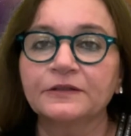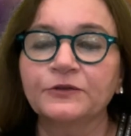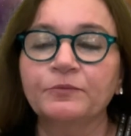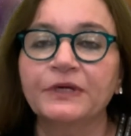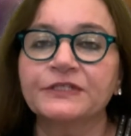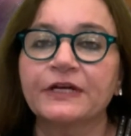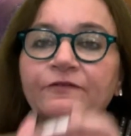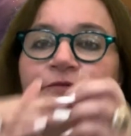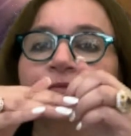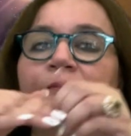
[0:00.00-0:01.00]
you must
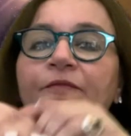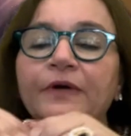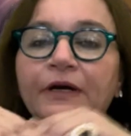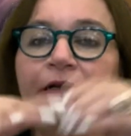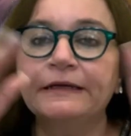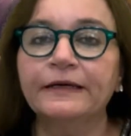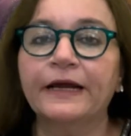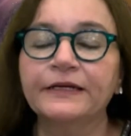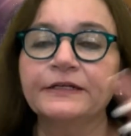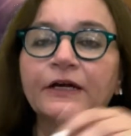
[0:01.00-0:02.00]
have a
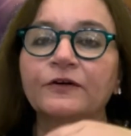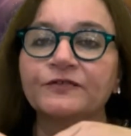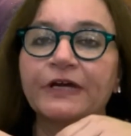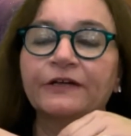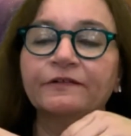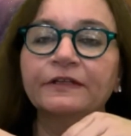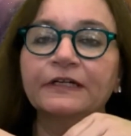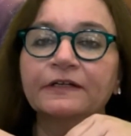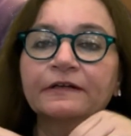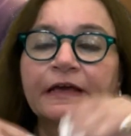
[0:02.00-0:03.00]
clear idea of
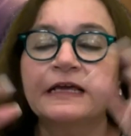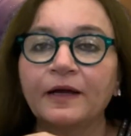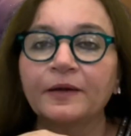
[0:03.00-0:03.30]
Saturn, that